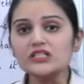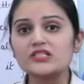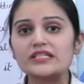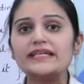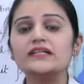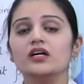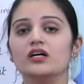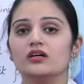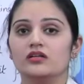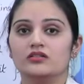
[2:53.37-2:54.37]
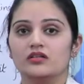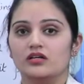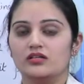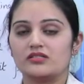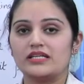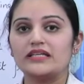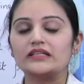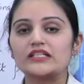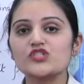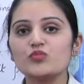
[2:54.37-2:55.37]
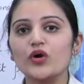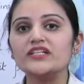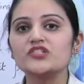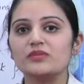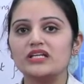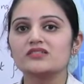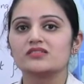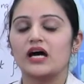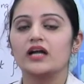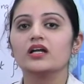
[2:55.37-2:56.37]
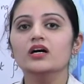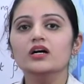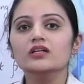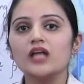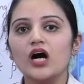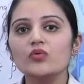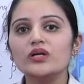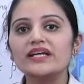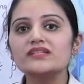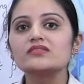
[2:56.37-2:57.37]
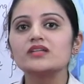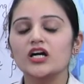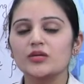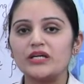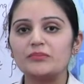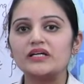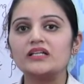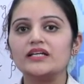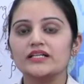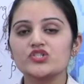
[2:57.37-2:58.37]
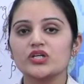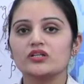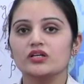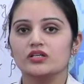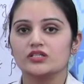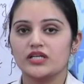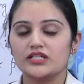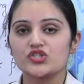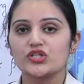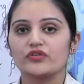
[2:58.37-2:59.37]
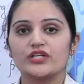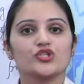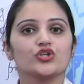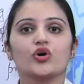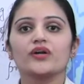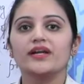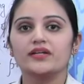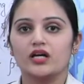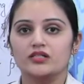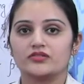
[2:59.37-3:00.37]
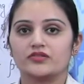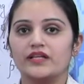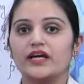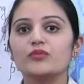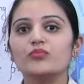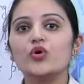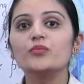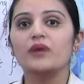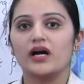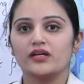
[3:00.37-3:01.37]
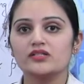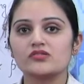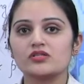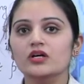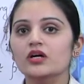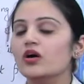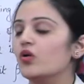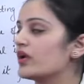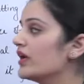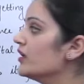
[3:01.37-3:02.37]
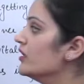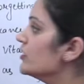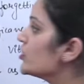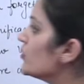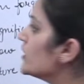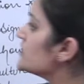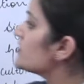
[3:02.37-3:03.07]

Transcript: See, this points means that nowadays young people, young generation or adults, they are more biased, okay, towards